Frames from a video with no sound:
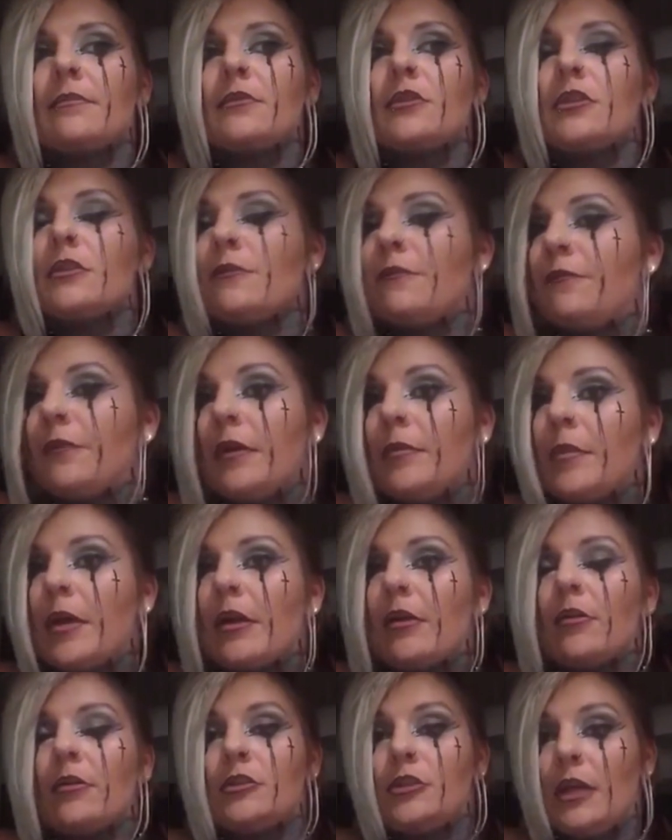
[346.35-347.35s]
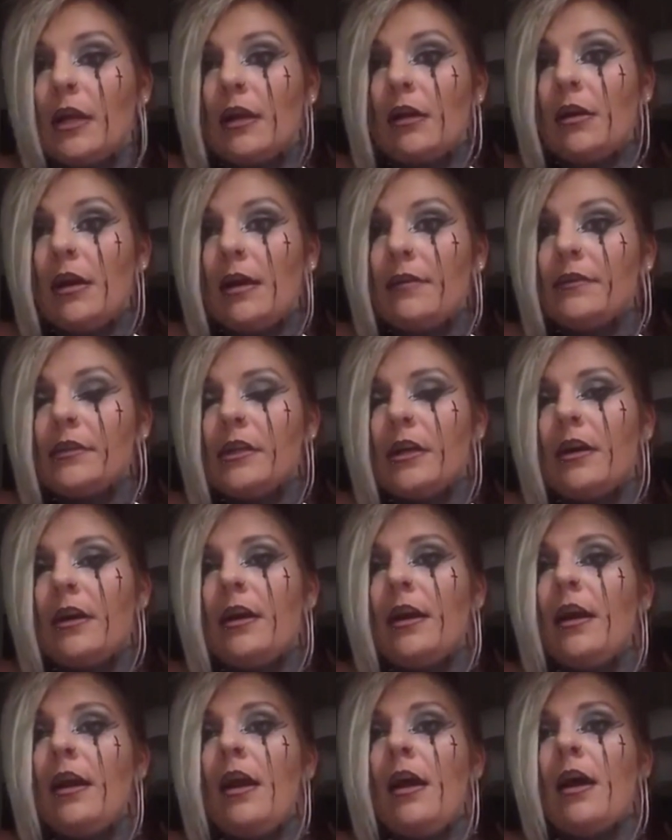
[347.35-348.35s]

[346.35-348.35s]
just fun metal, check out Avatar.